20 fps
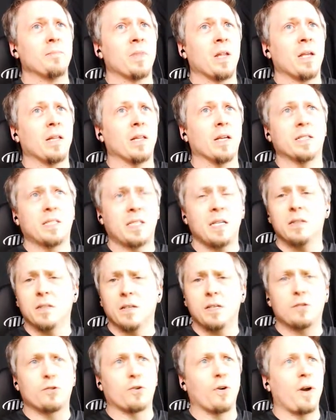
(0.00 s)
the
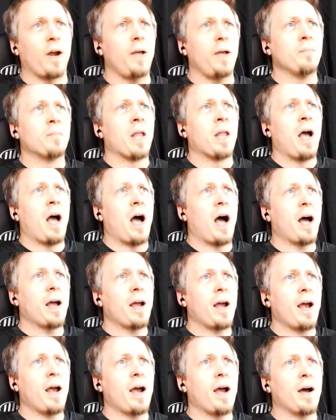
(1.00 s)
seedling tray. I
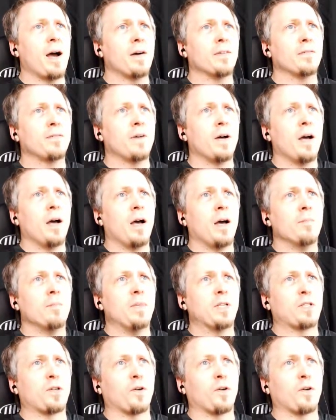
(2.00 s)
have Mr.